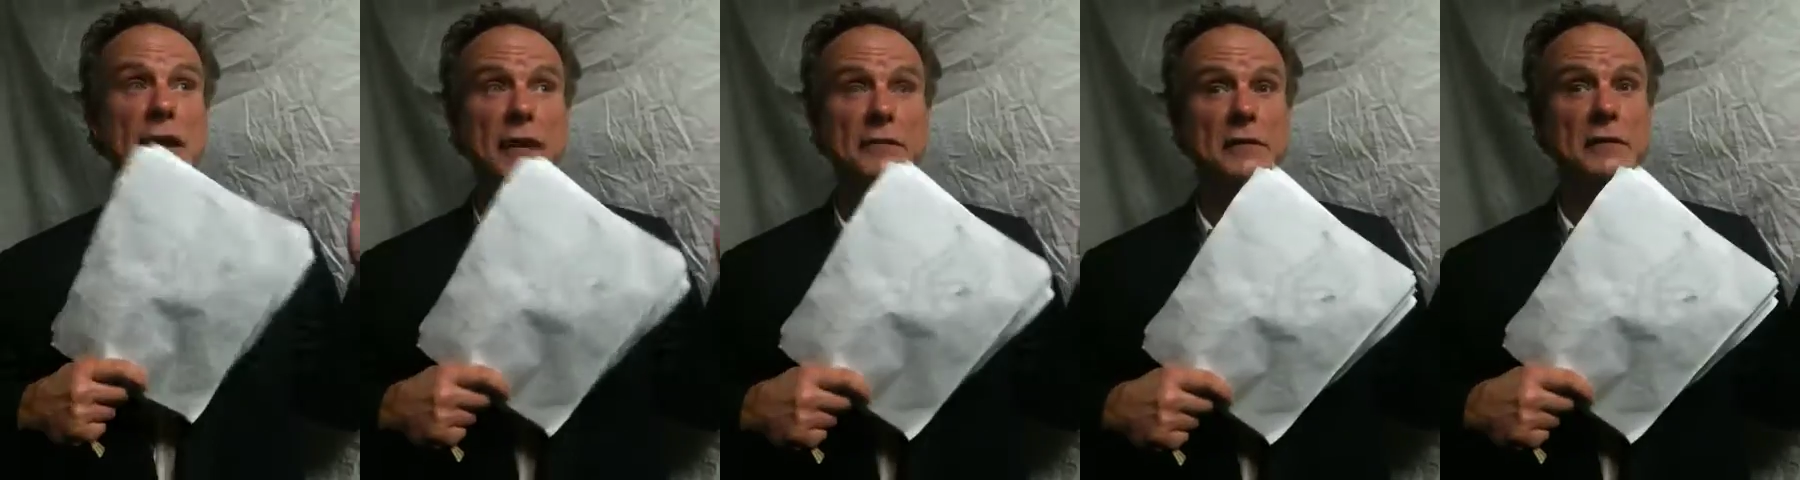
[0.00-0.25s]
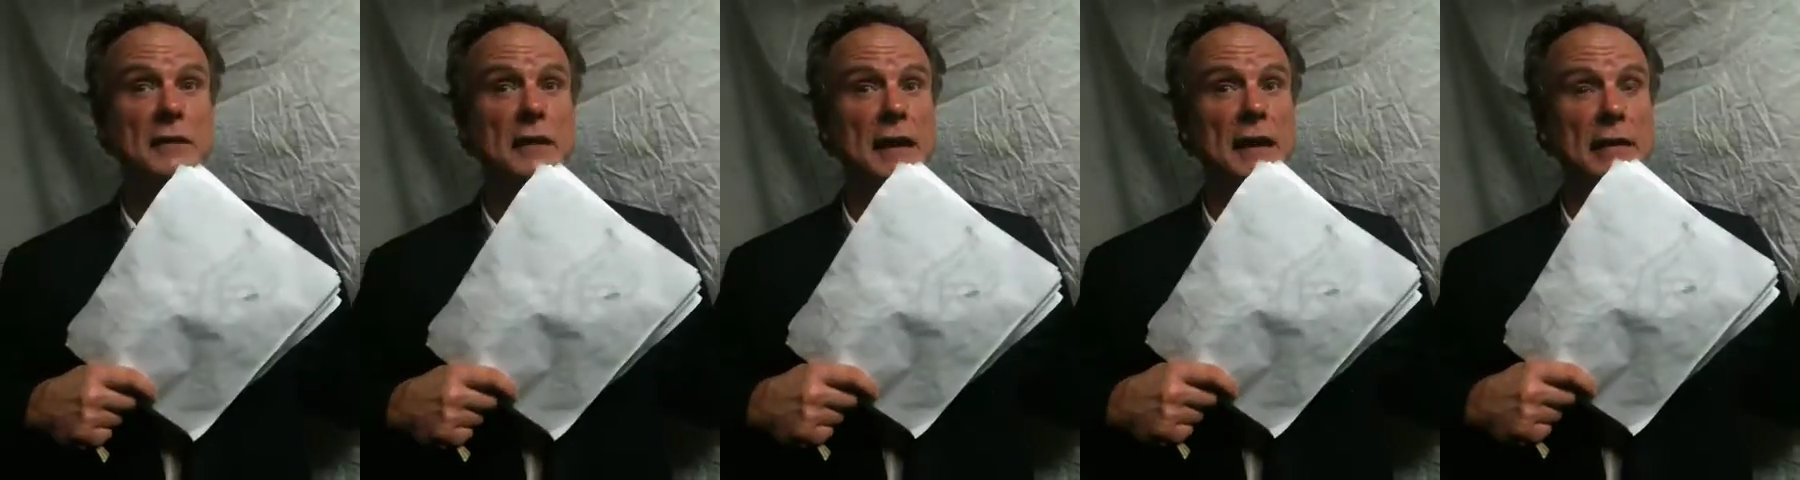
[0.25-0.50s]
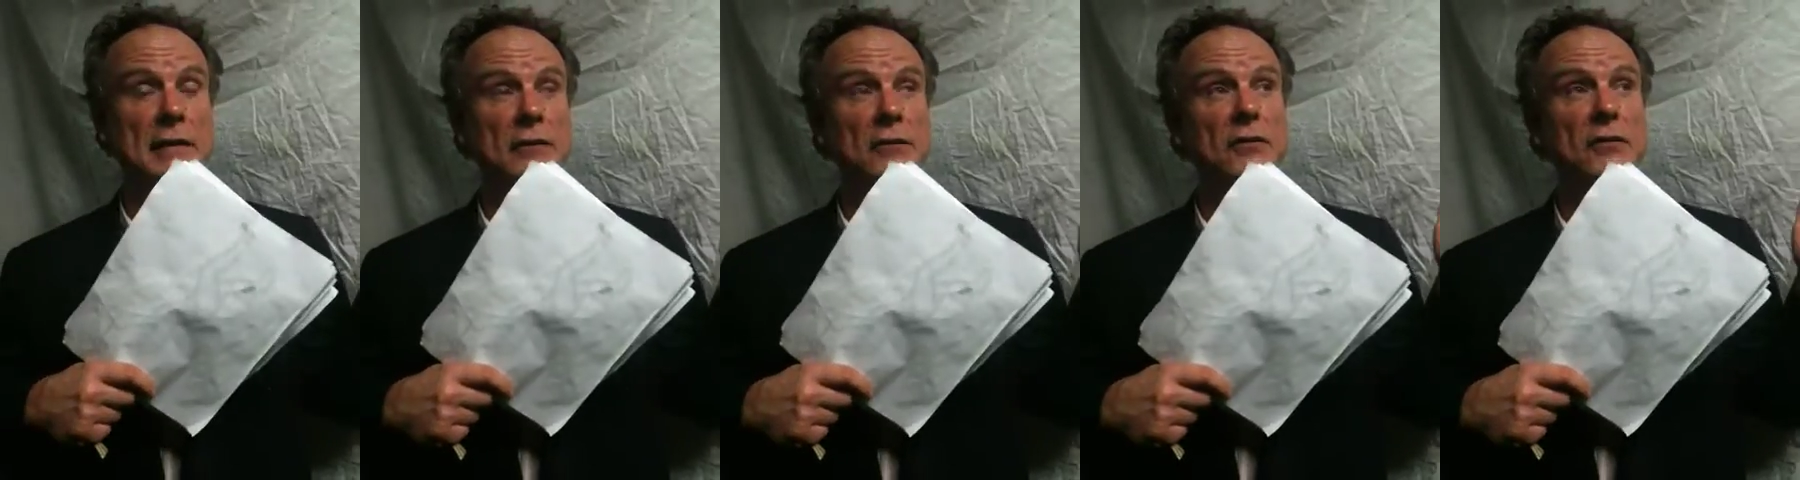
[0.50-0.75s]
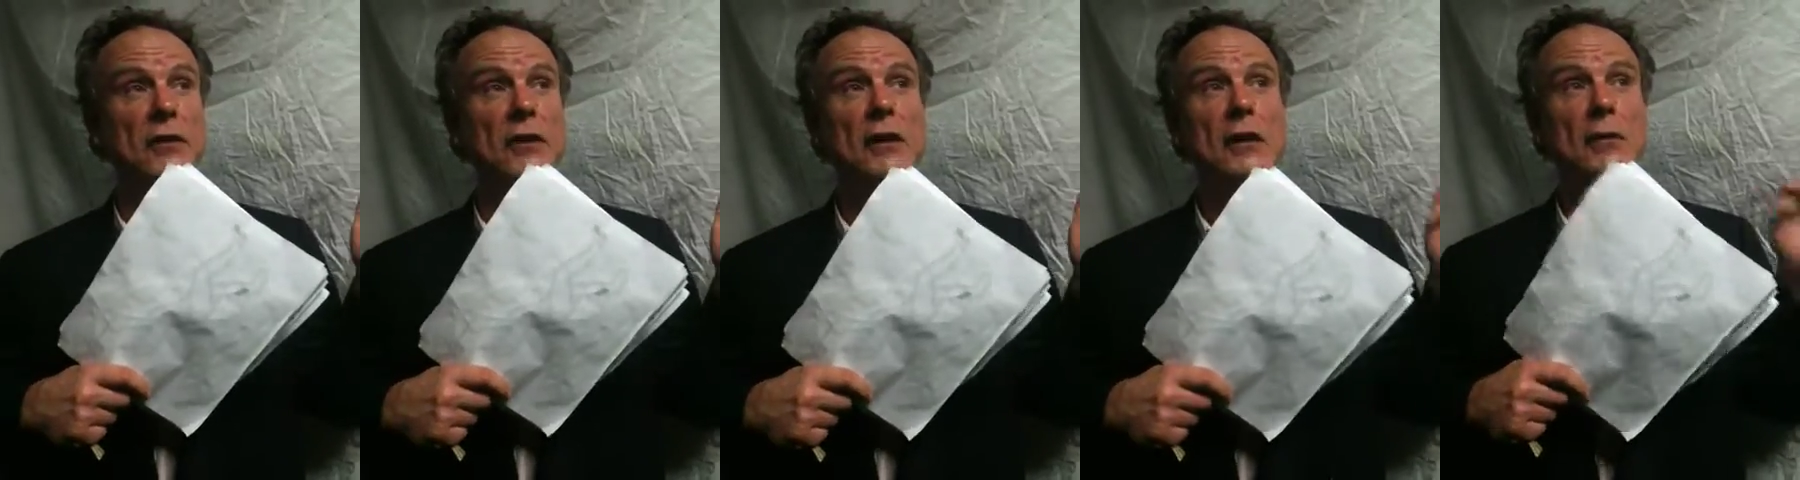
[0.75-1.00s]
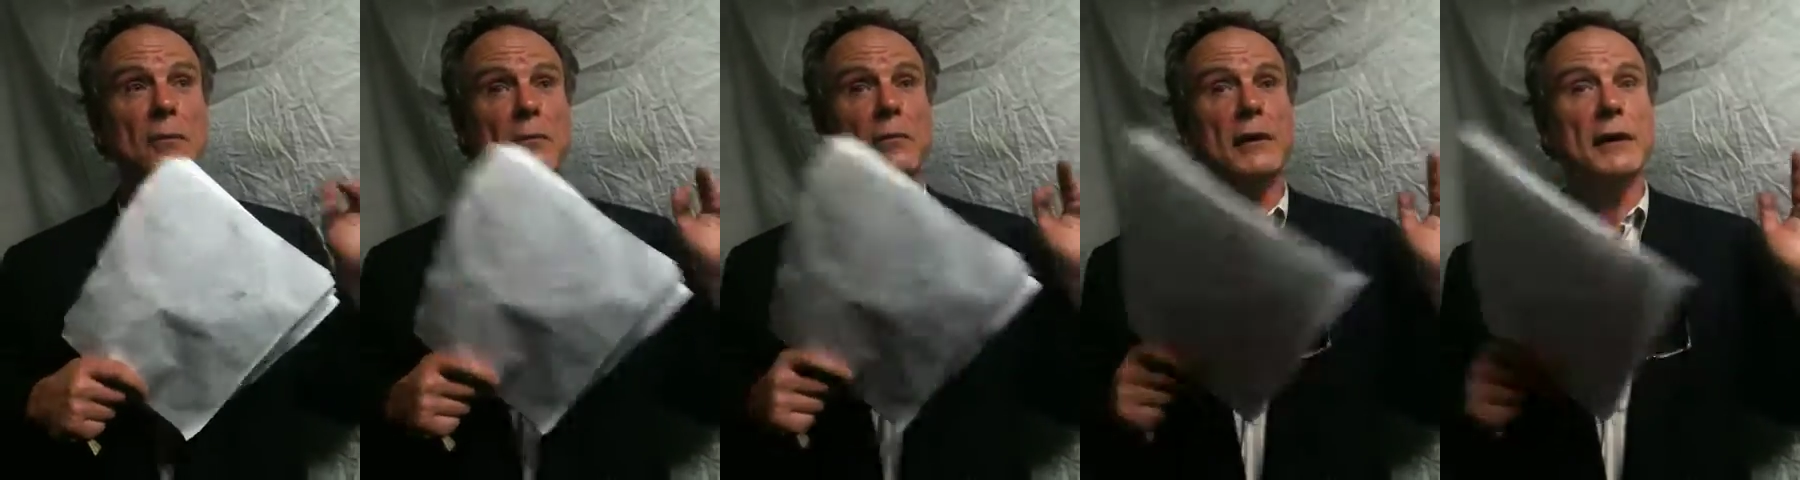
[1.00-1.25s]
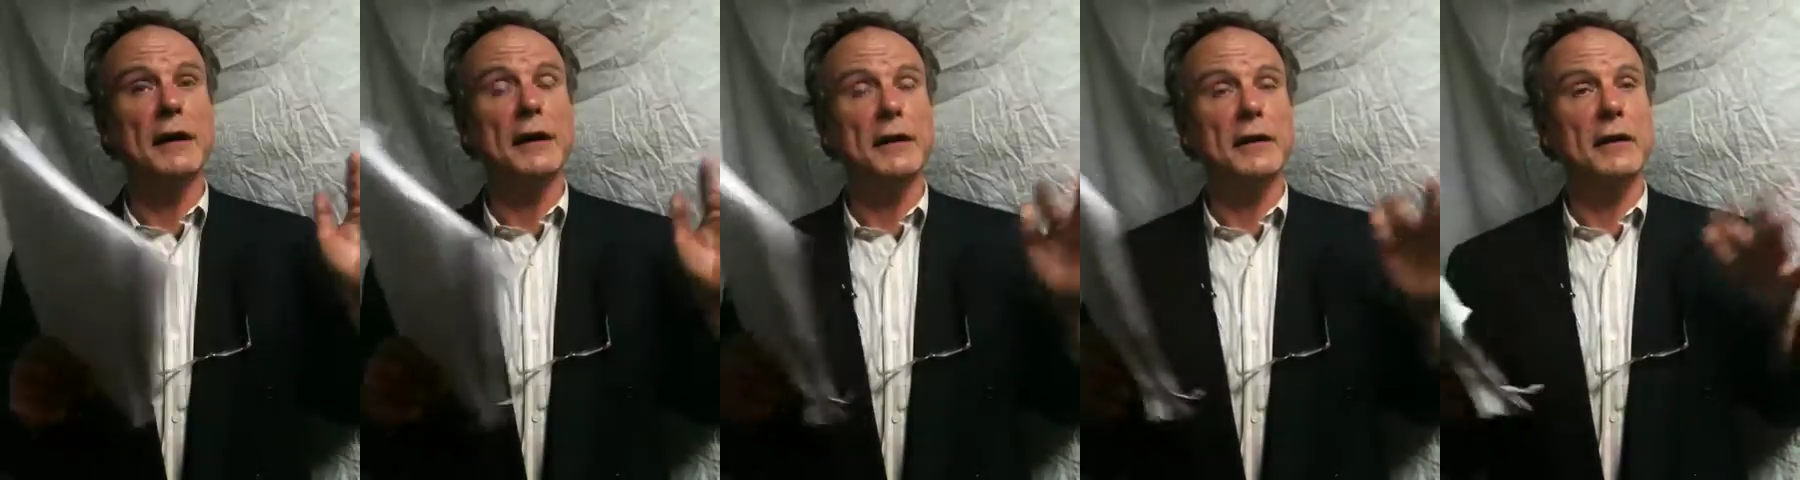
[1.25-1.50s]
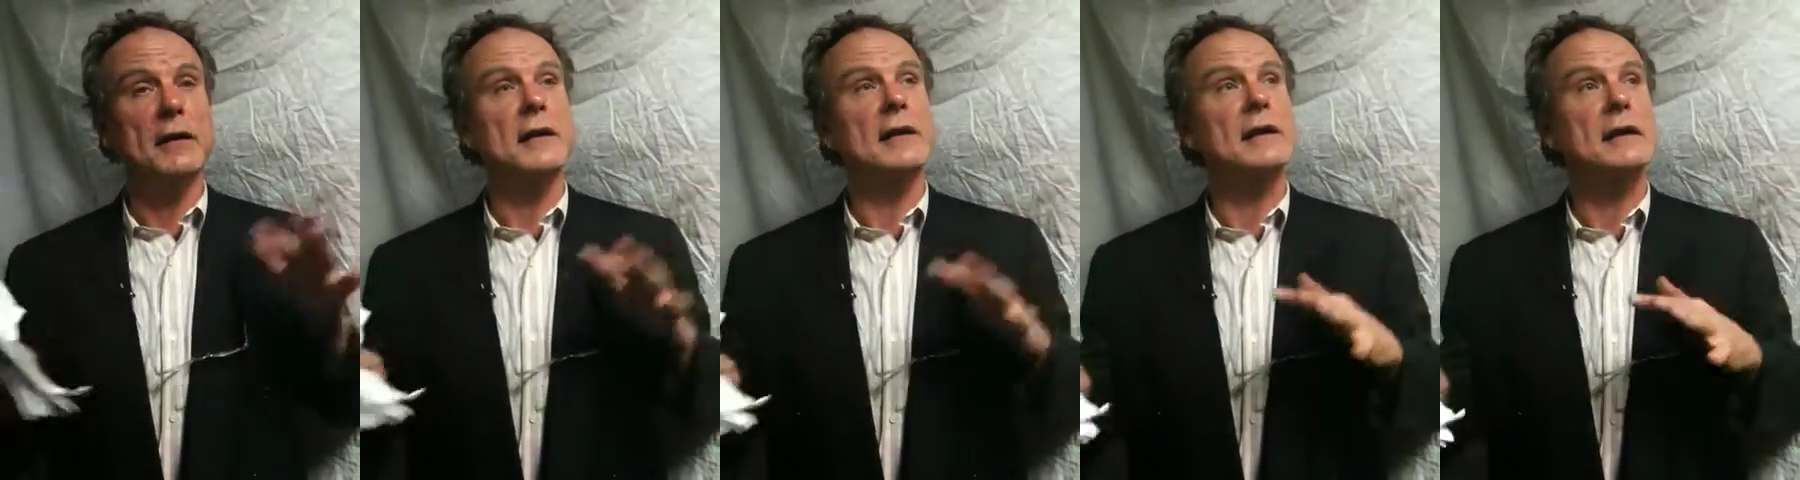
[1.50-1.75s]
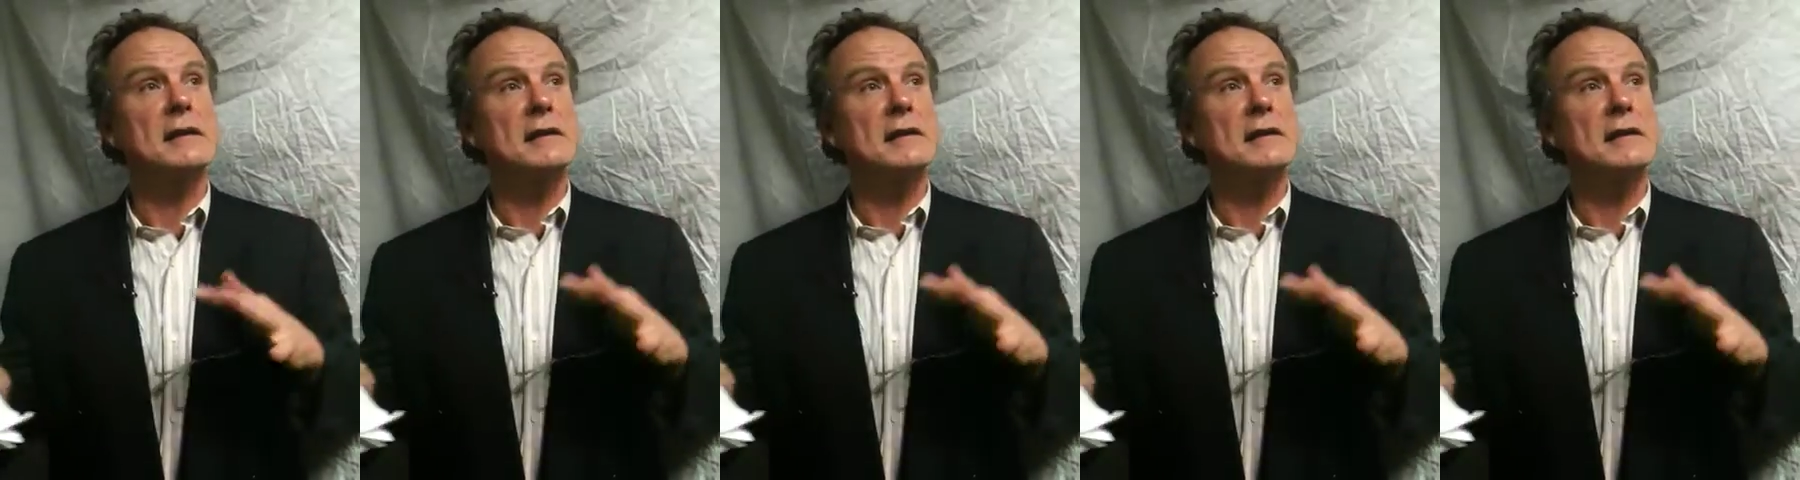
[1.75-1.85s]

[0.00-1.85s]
have the titles, but uh,